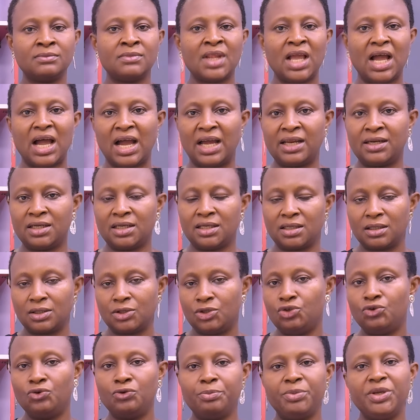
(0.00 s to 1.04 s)
And
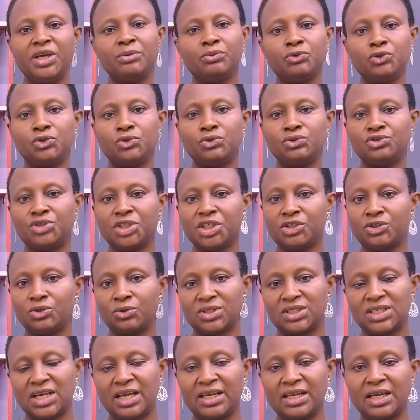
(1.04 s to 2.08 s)
you'll be able to drink your
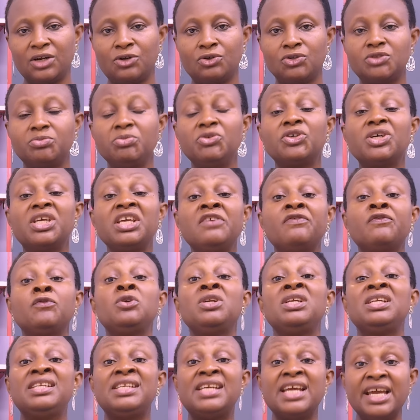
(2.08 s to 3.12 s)
tiger nut milk
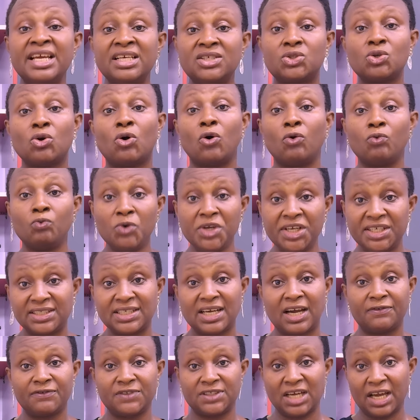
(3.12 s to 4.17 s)
even days or weeks
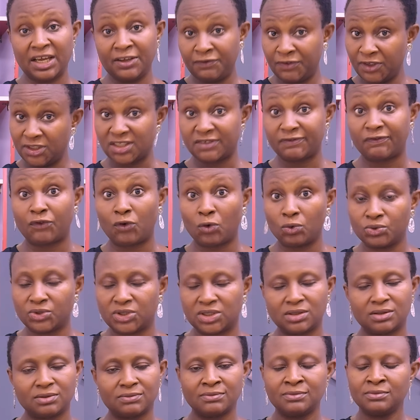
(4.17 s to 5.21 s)
after if it's
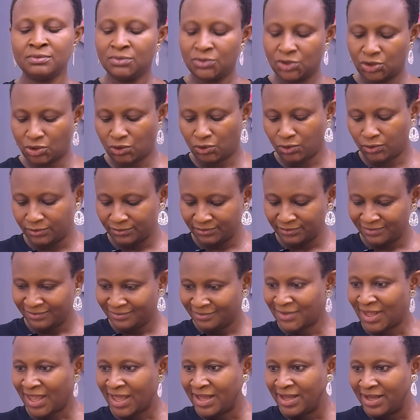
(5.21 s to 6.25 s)
frozen. So
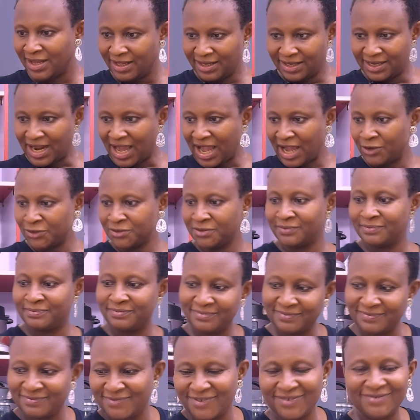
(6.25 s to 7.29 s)
now
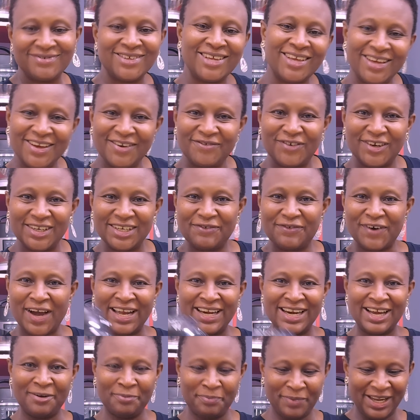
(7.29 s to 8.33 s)
for the
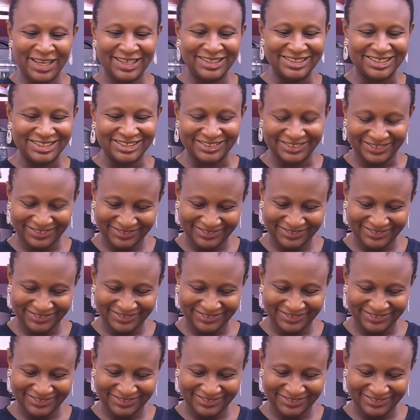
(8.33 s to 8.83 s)
final blending.